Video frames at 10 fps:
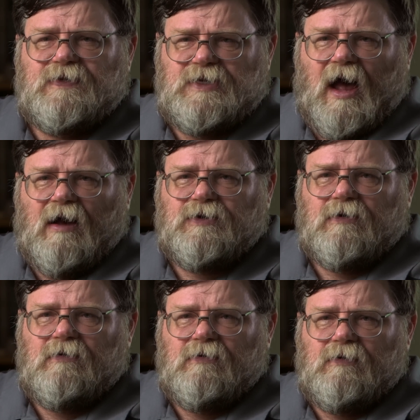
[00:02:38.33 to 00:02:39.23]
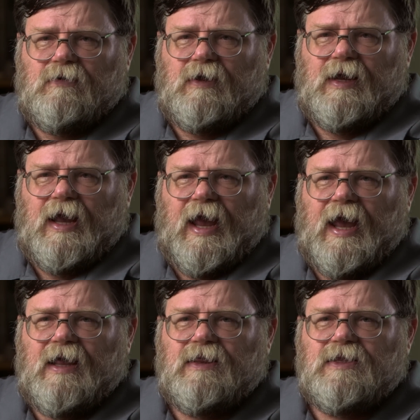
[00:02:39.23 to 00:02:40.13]
doctor
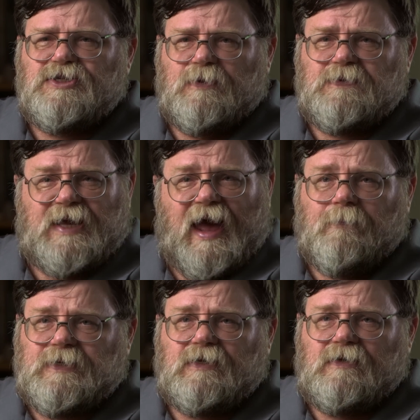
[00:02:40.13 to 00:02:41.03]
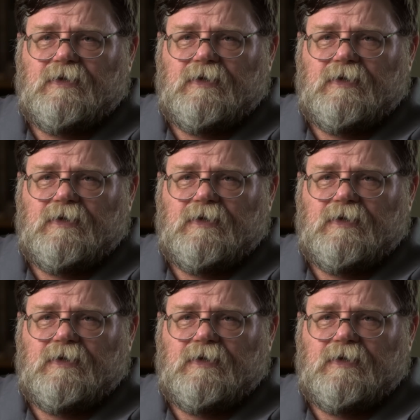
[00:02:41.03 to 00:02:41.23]
and the ship's captain.